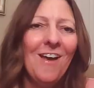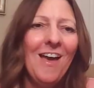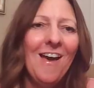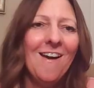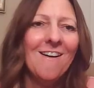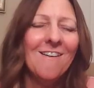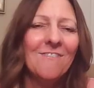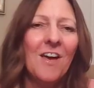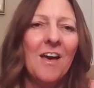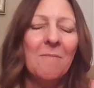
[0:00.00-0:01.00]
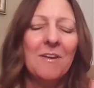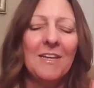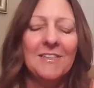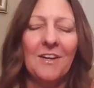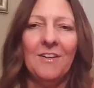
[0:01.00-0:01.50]
have a
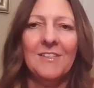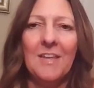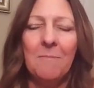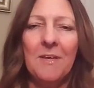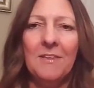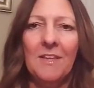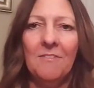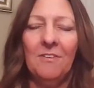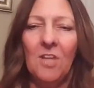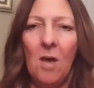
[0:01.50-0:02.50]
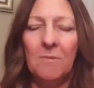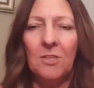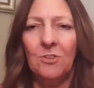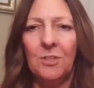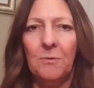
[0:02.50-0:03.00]
nice area set up in the lobby,
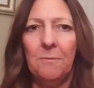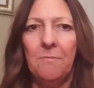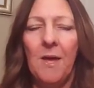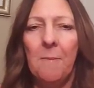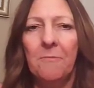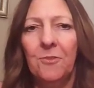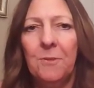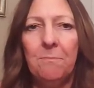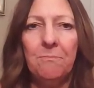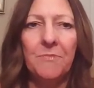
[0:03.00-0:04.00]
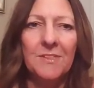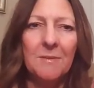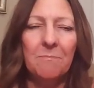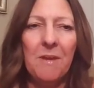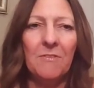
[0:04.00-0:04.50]
usually with
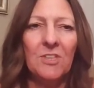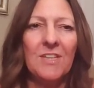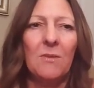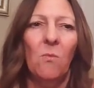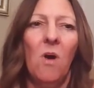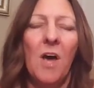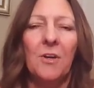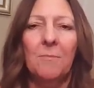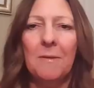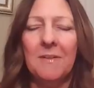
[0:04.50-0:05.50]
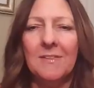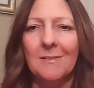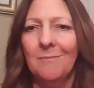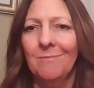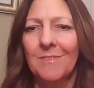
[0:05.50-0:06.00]
some beverages like water, maybe
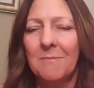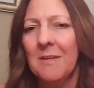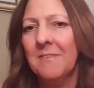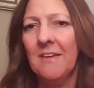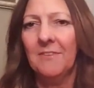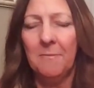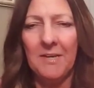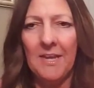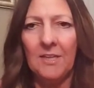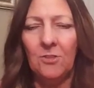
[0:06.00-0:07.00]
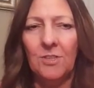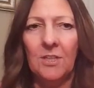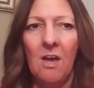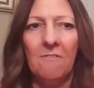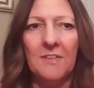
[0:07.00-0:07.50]
sometimes they have lemonade, usually
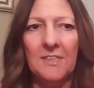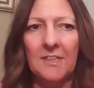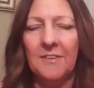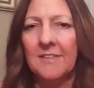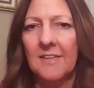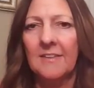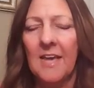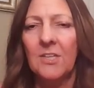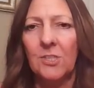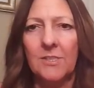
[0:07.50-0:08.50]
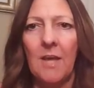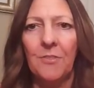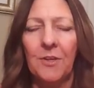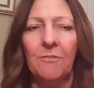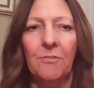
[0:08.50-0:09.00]
coffee, tea, things like that, just
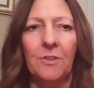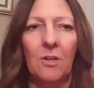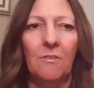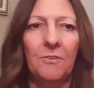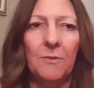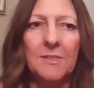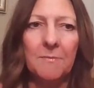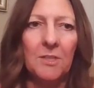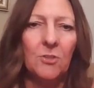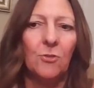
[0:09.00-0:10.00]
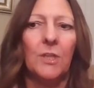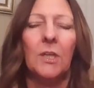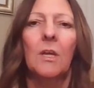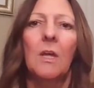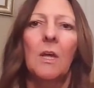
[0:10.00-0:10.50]
out there for, if you want something to
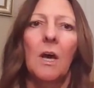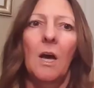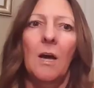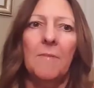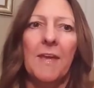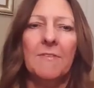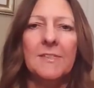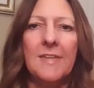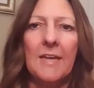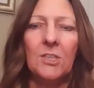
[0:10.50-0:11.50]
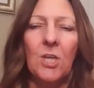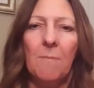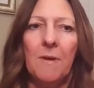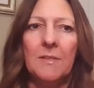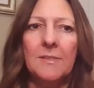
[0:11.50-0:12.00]
drink. They have a snack
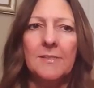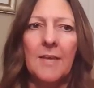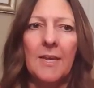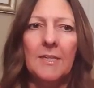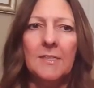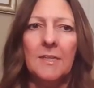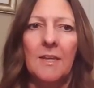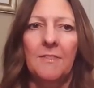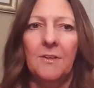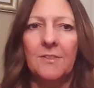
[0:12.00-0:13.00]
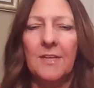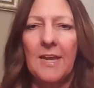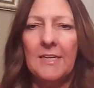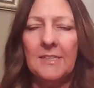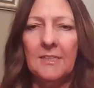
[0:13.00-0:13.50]
shop on site. There's an
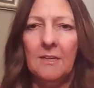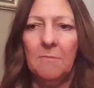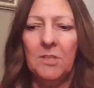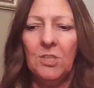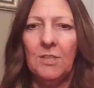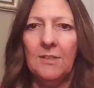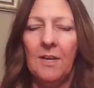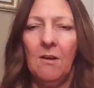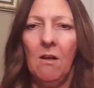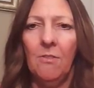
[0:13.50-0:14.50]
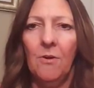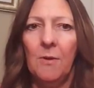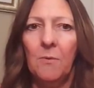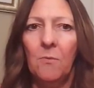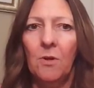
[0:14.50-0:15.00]
ATM machine there, although
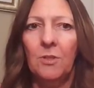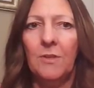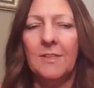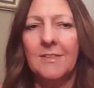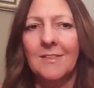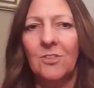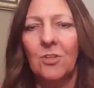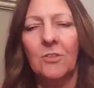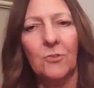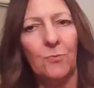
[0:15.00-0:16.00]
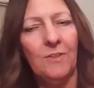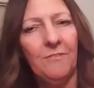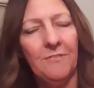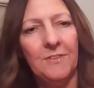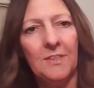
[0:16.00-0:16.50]
I will warn you, it does charge
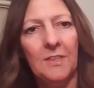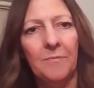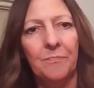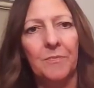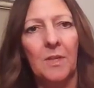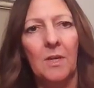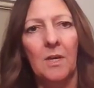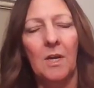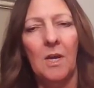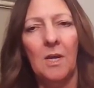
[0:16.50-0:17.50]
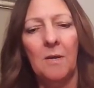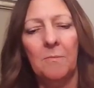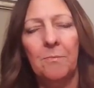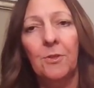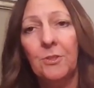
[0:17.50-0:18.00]

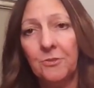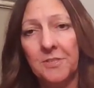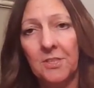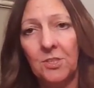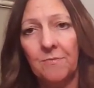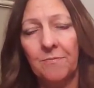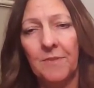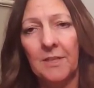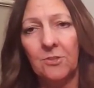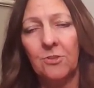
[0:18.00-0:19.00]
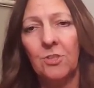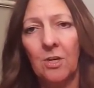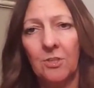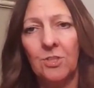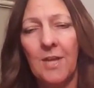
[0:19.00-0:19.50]
$3.50 per usage, extra
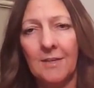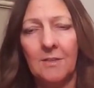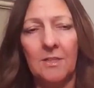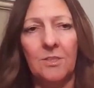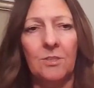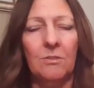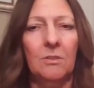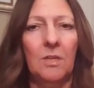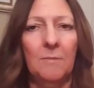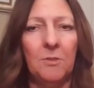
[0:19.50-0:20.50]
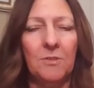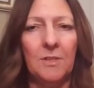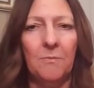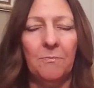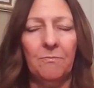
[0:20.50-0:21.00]
charge tacked on to
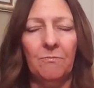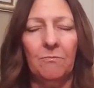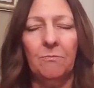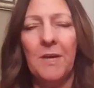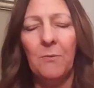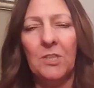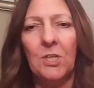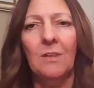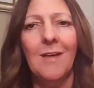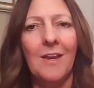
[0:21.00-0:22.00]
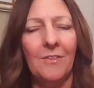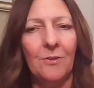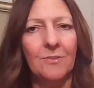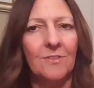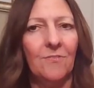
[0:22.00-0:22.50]
museum, but which a lot of
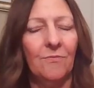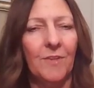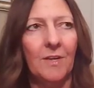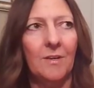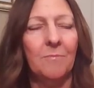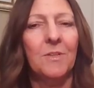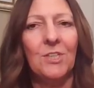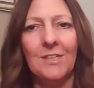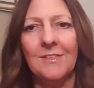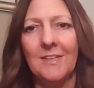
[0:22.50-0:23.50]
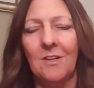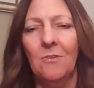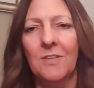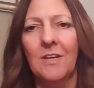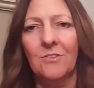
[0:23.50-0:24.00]
those machines in
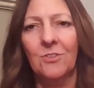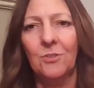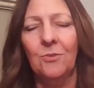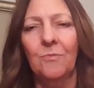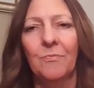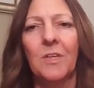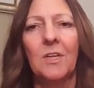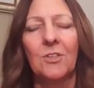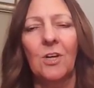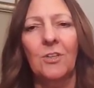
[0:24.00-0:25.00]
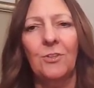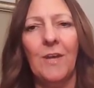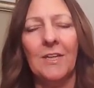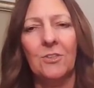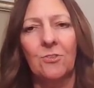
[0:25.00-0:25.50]
hotels do charge you
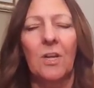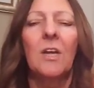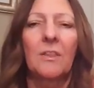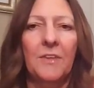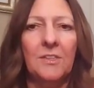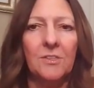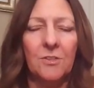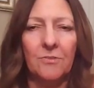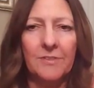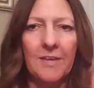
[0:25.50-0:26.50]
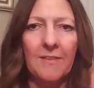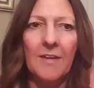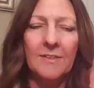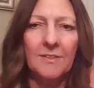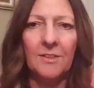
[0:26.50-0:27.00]
extra. They just don't say
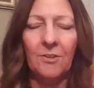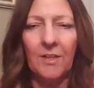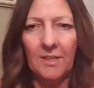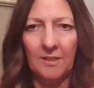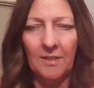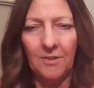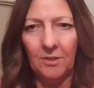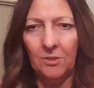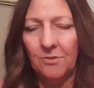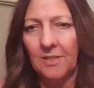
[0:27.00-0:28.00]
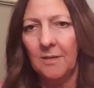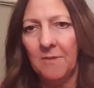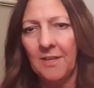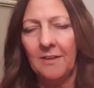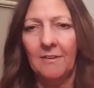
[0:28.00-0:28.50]
that until you get in there using
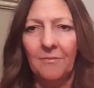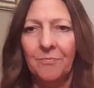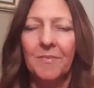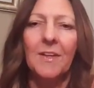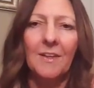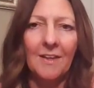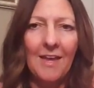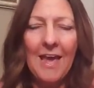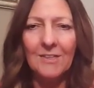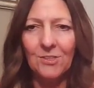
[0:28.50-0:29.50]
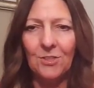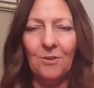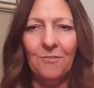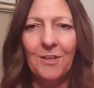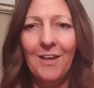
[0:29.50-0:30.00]
them, and then it'll ask
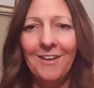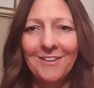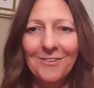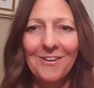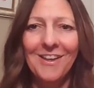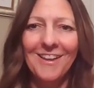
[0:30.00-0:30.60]
you if you